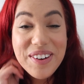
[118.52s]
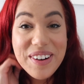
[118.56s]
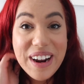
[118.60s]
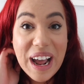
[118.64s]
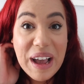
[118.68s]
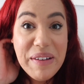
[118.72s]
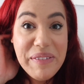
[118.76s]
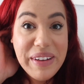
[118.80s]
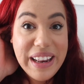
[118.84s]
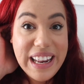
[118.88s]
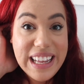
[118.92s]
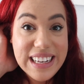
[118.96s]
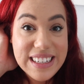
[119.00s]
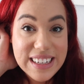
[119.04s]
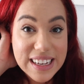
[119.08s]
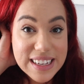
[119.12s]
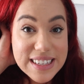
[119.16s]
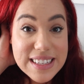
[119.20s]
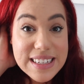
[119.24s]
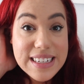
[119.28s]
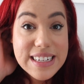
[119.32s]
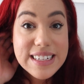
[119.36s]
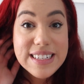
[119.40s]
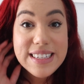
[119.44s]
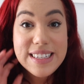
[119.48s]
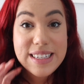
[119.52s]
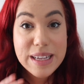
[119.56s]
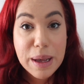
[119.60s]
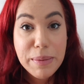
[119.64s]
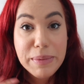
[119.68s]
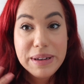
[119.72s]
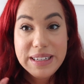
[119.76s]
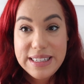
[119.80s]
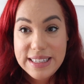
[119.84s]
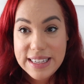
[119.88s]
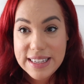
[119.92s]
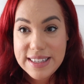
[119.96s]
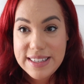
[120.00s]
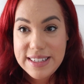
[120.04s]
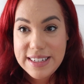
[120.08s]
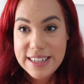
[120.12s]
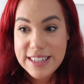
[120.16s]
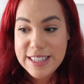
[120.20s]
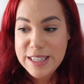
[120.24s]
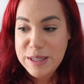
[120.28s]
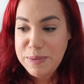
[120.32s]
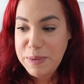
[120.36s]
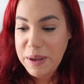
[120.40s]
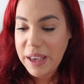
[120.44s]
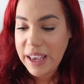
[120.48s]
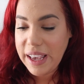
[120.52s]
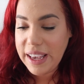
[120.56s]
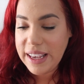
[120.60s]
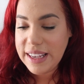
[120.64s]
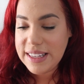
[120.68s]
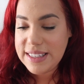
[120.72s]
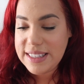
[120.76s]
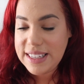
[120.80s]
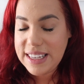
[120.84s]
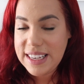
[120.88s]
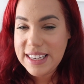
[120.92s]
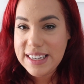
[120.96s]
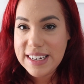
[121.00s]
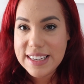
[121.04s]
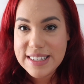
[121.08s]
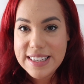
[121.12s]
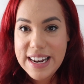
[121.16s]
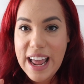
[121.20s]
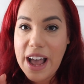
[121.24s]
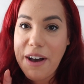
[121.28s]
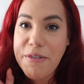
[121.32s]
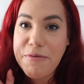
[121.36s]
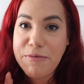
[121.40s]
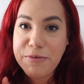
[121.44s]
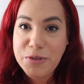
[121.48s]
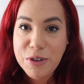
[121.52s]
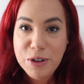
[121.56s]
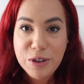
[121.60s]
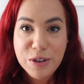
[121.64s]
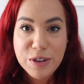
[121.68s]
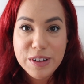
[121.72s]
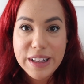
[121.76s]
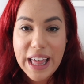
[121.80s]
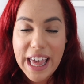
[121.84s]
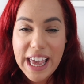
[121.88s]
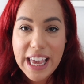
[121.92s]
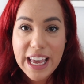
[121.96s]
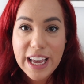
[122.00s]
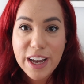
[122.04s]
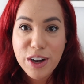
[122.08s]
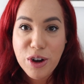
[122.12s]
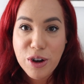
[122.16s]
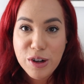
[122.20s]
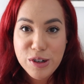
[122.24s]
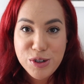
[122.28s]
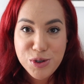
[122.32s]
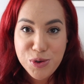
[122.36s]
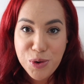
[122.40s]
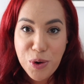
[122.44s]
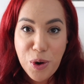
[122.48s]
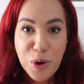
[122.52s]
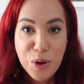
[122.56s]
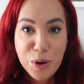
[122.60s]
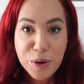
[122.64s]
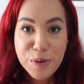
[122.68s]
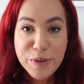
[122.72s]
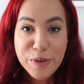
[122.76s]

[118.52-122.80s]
I mean, he does need some assistance because he doesn't have full like control